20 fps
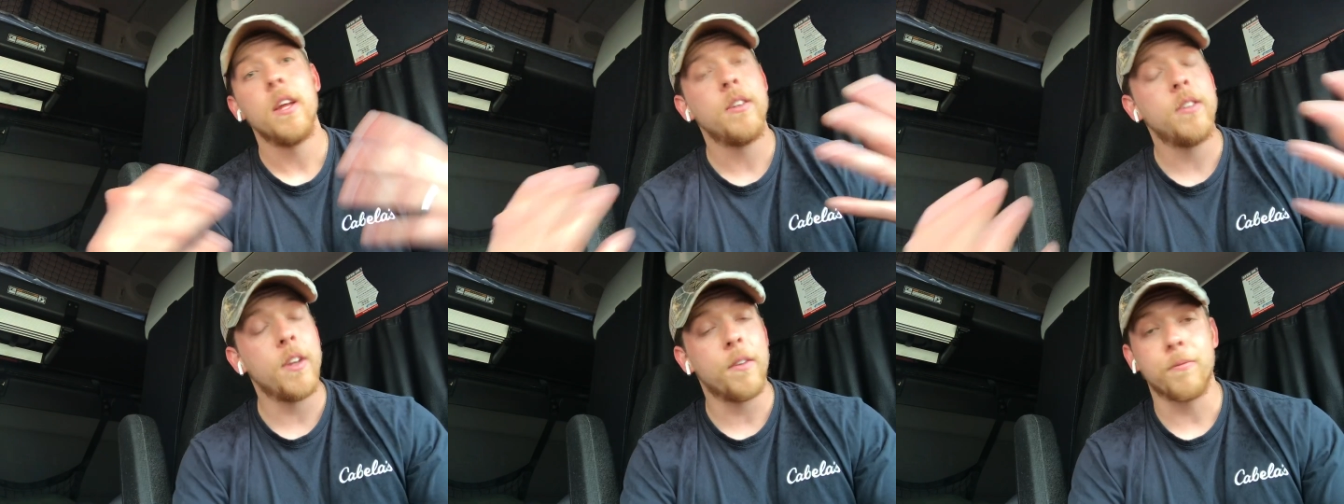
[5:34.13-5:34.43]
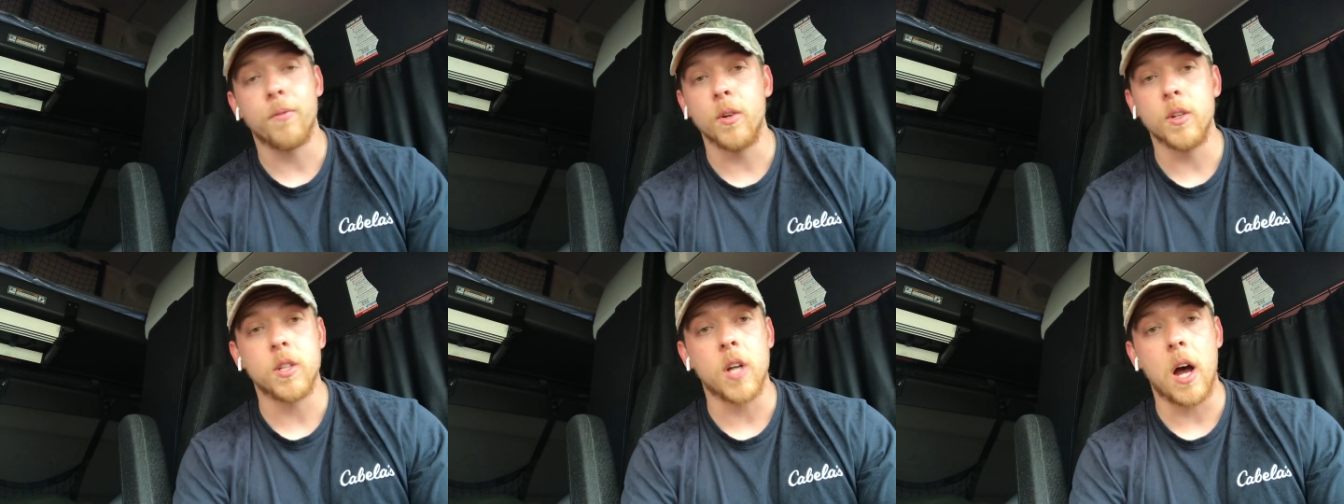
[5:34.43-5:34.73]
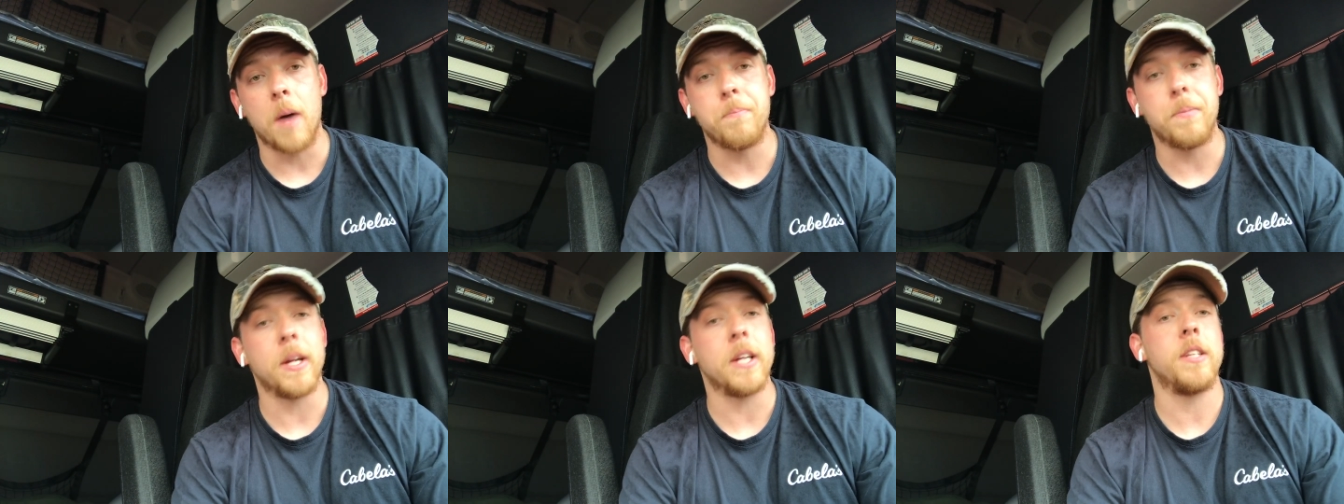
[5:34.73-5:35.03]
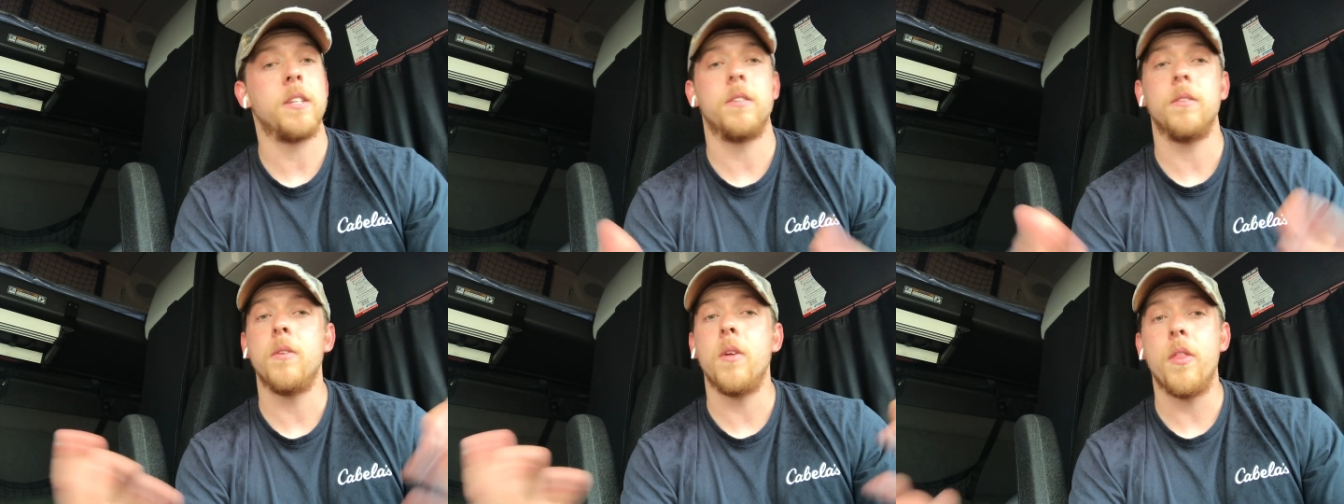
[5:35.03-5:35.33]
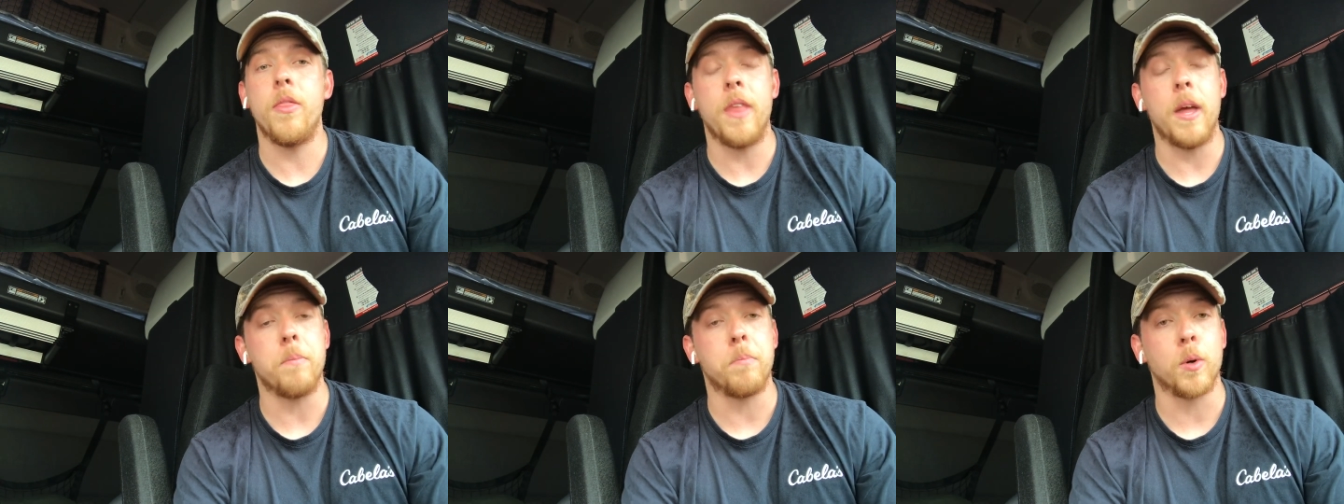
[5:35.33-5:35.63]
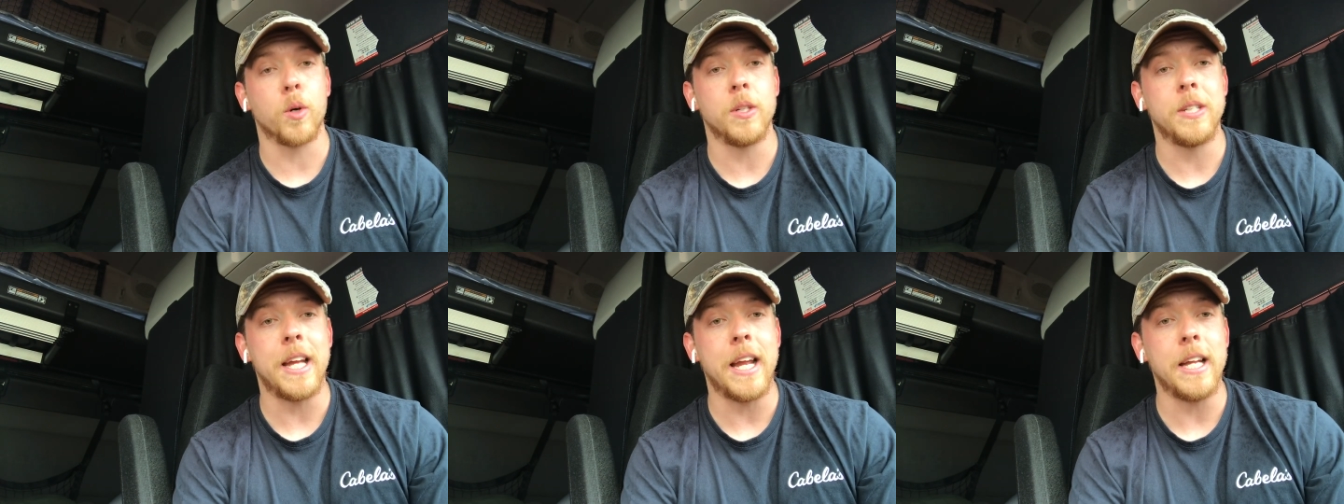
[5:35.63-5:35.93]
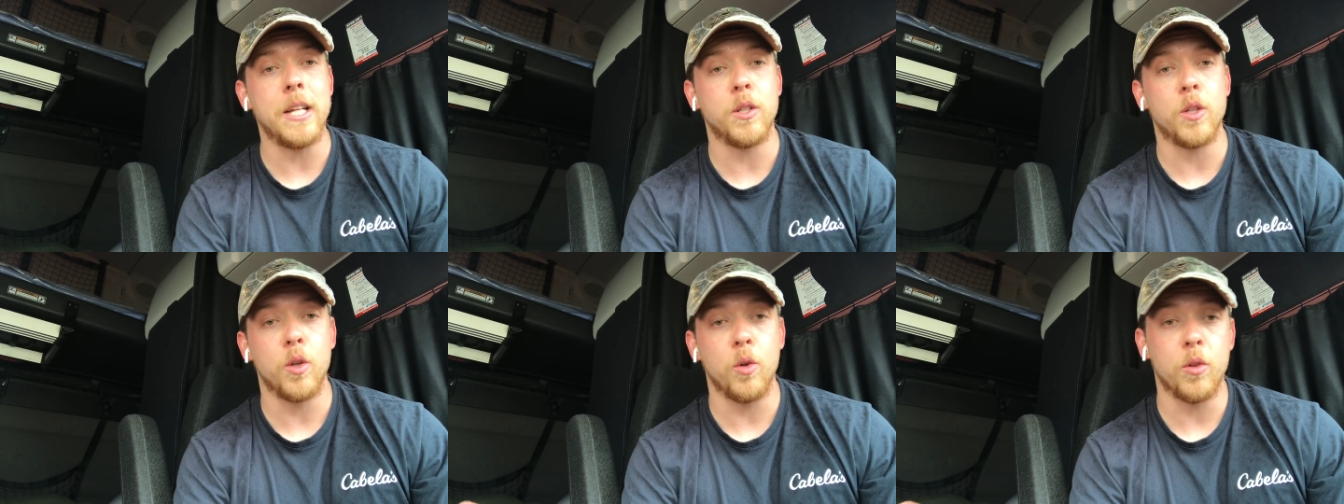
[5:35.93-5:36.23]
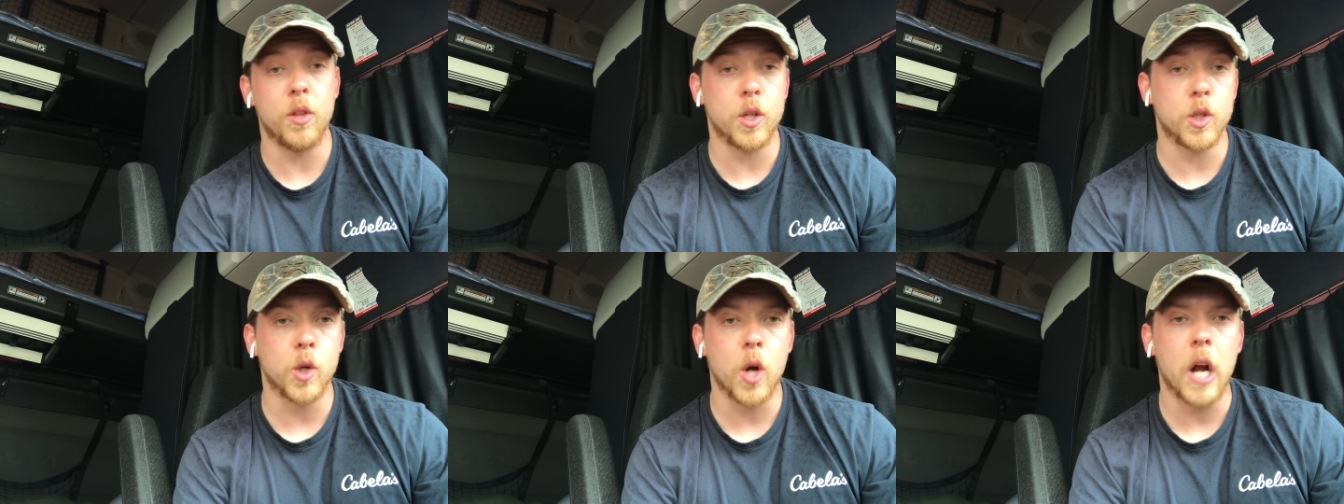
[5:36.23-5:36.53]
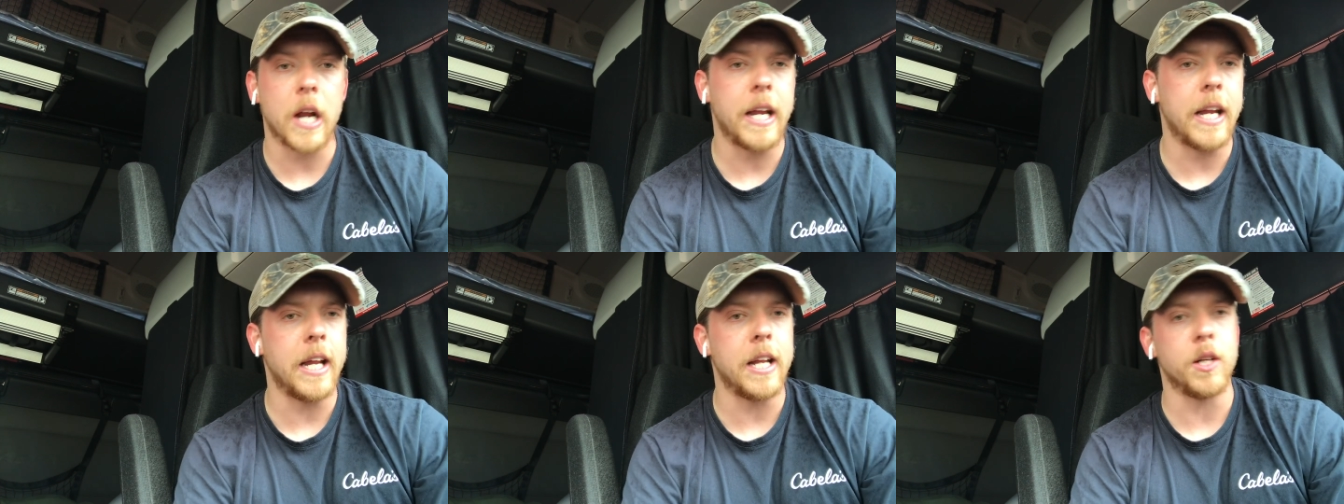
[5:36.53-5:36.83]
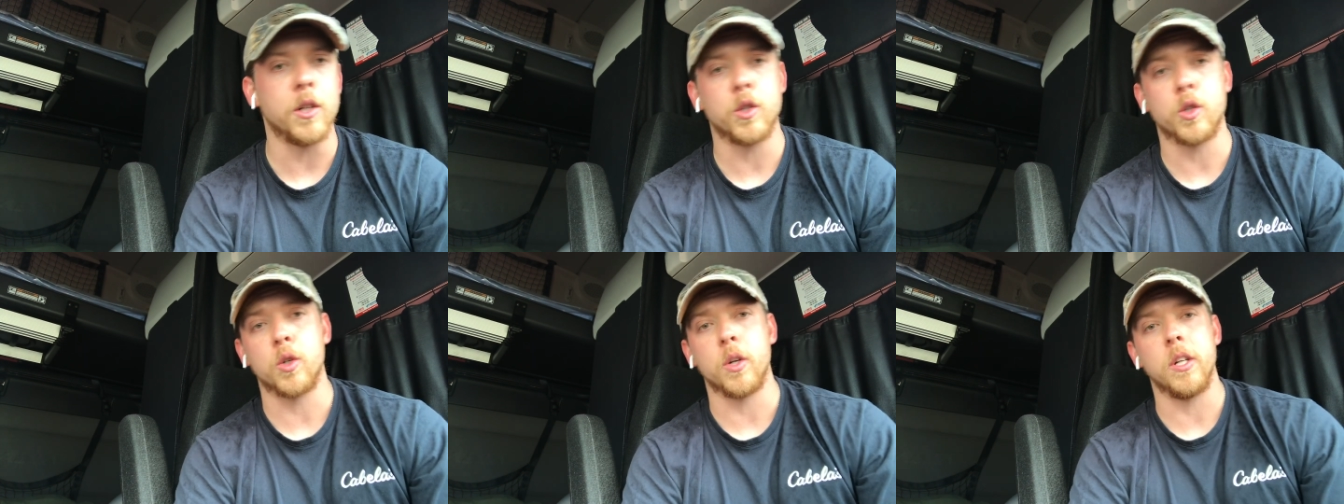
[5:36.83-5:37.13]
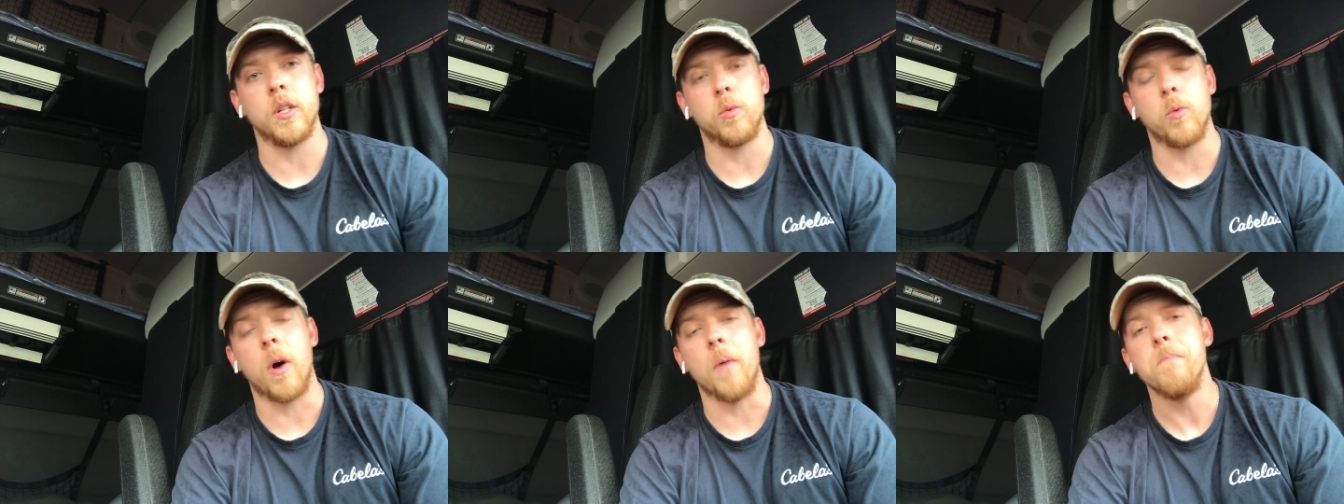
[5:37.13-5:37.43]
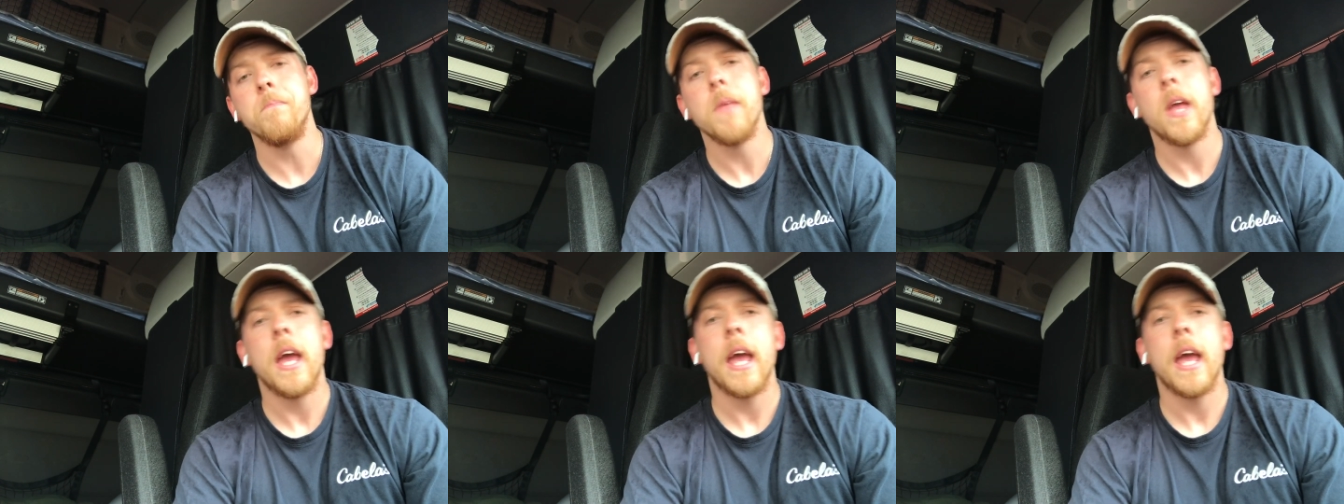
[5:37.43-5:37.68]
different topics that pertain to the trucking industry as well.